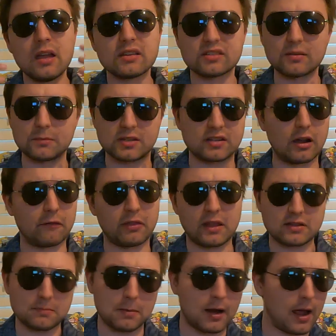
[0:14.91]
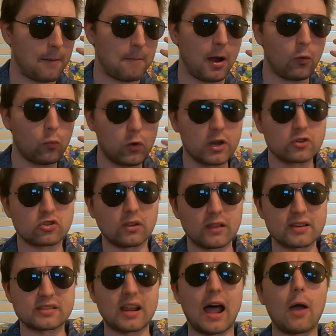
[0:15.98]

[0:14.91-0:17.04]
some stuff that's been on my wish list.